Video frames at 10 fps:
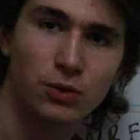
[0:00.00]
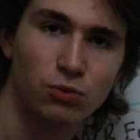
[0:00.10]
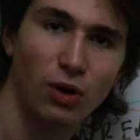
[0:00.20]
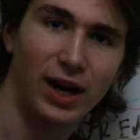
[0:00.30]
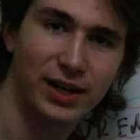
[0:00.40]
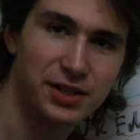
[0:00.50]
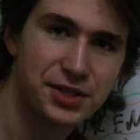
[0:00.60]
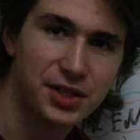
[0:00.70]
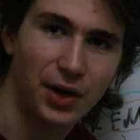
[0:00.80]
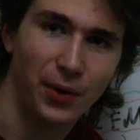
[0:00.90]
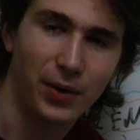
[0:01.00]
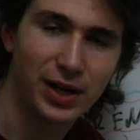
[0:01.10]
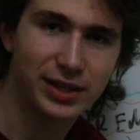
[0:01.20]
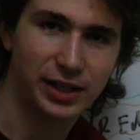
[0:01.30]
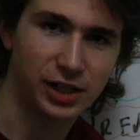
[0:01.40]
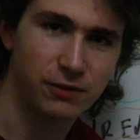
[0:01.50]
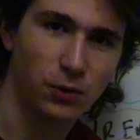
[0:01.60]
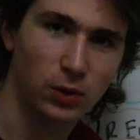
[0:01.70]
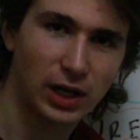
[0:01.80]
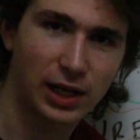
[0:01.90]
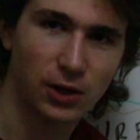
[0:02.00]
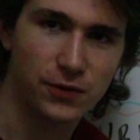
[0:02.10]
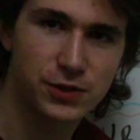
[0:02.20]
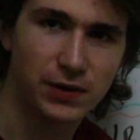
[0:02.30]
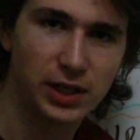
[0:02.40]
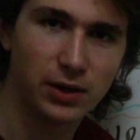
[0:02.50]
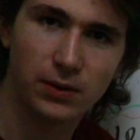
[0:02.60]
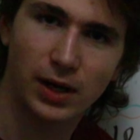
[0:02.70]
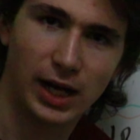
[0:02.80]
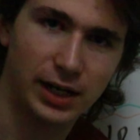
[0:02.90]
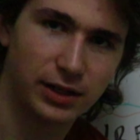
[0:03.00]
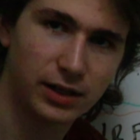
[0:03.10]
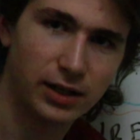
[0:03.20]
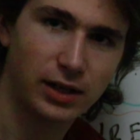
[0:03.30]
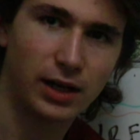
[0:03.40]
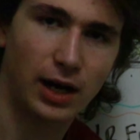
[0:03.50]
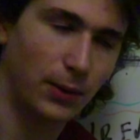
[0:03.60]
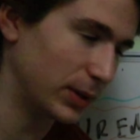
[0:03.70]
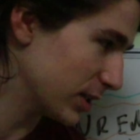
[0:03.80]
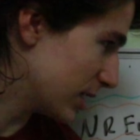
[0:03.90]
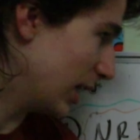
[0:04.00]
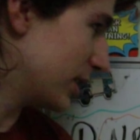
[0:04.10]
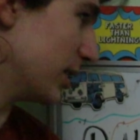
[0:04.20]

Right, so thank you for clicking on this video, and I would just like